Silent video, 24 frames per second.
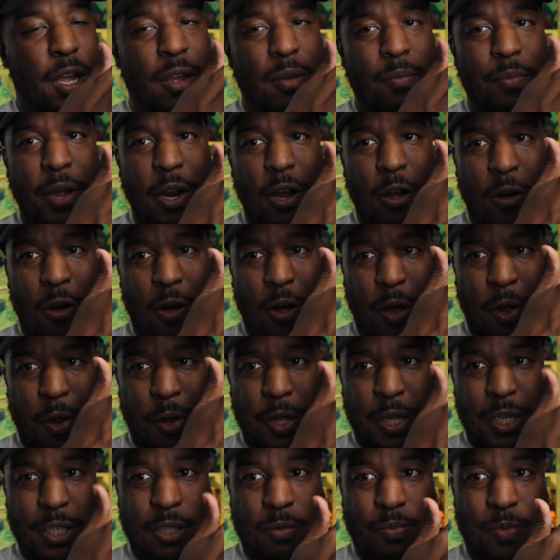But all
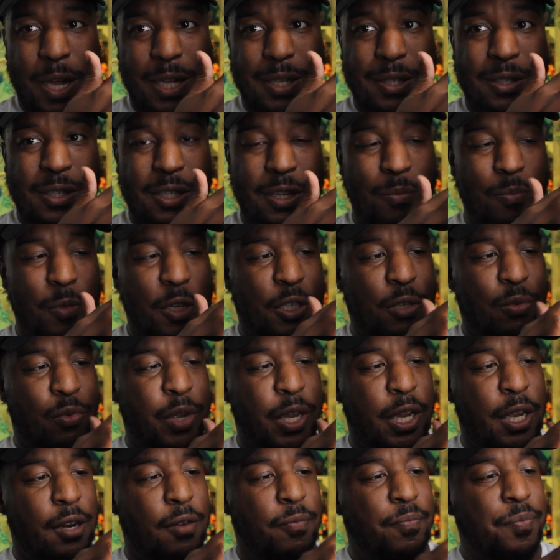these spaces in
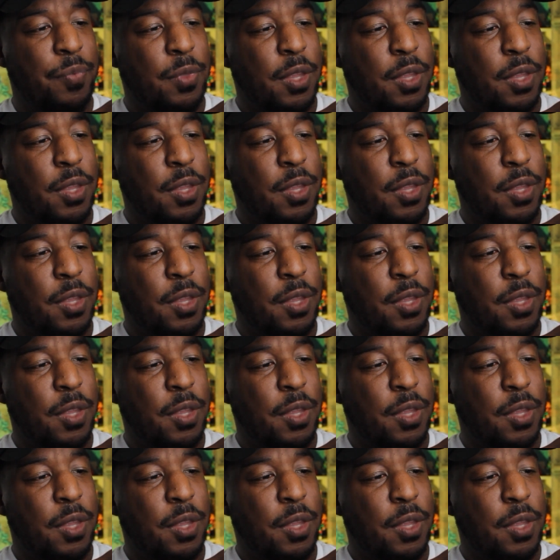between,